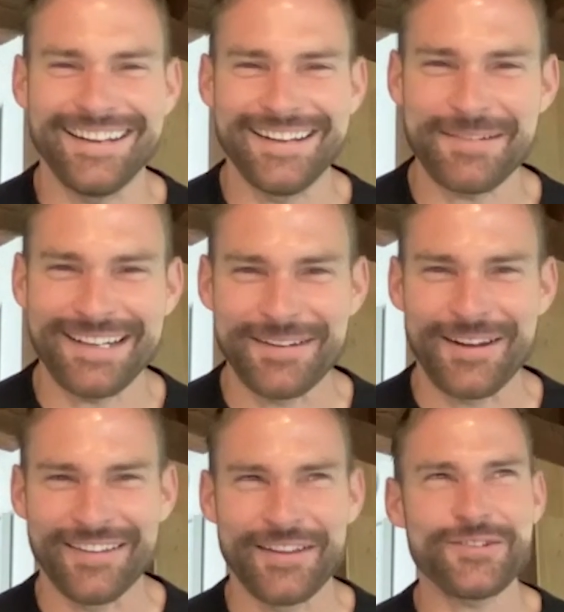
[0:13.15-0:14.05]

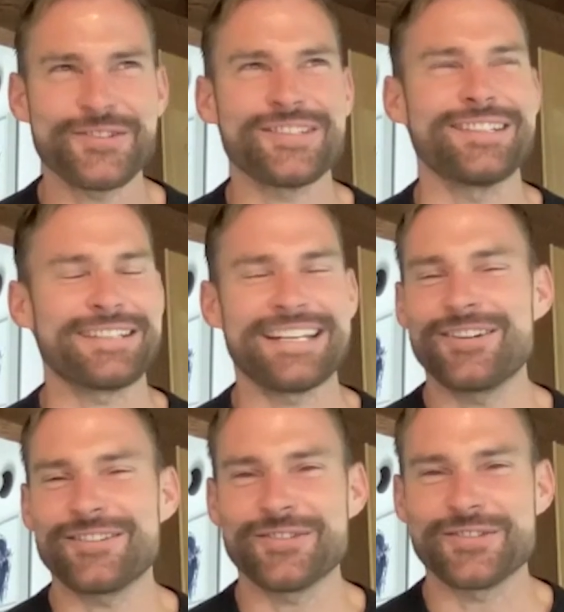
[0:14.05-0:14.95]
The
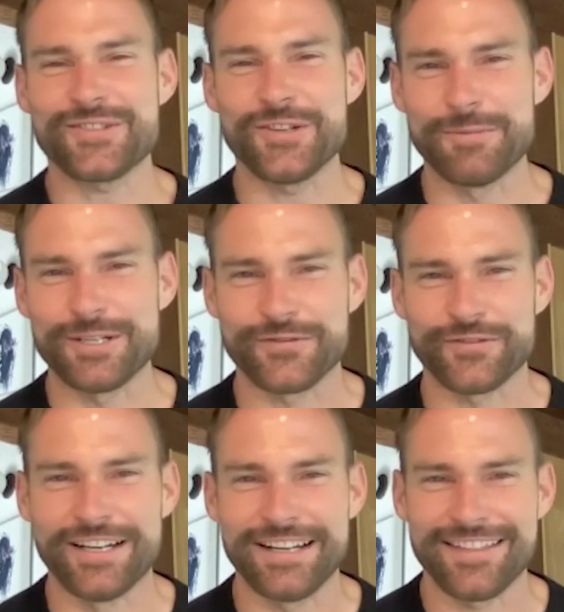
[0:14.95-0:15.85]
character is so much fun.